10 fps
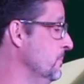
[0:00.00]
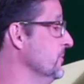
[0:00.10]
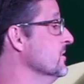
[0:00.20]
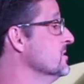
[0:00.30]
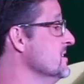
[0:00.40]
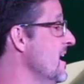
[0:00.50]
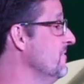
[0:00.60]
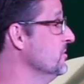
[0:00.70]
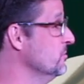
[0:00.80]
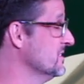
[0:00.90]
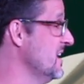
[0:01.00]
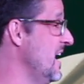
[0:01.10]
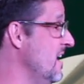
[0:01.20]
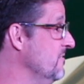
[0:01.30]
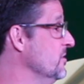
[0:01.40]
But the snafu was the
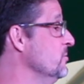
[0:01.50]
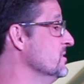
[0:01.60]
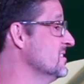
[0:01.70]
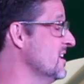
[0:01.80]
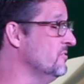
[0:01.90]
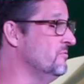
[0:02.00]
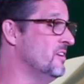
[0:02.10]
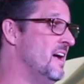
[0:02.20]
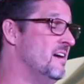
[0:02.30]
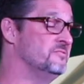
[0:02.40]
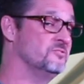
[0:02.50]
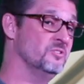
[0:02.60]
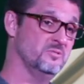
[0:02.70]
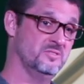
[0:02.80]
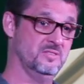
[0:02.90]
half who would settle for half
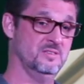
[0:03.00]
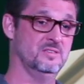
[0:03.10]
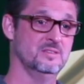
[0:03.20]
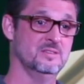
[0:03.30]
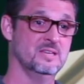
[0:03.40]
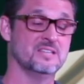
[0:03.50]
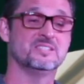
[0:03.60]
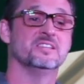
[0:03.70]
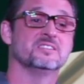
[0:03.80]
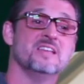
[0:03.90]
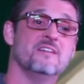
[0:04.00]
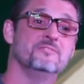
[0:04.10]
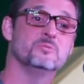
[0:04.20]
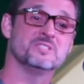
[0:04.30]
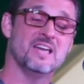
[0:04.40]
truth. I said the
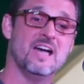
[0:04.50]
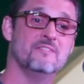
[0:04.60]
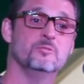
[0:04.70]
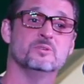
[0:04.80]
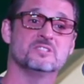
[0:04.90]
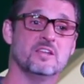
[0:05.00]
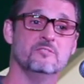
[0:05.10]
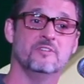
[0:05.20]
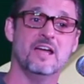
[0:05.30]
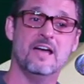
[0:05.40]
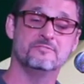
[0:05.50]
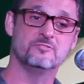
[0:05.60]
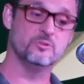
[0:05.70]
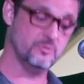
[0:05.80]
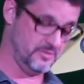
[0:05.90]
snafu was the half who would settle for half
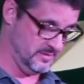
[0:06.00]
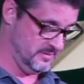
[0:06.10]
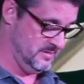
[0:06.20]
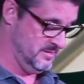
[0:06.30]
truth.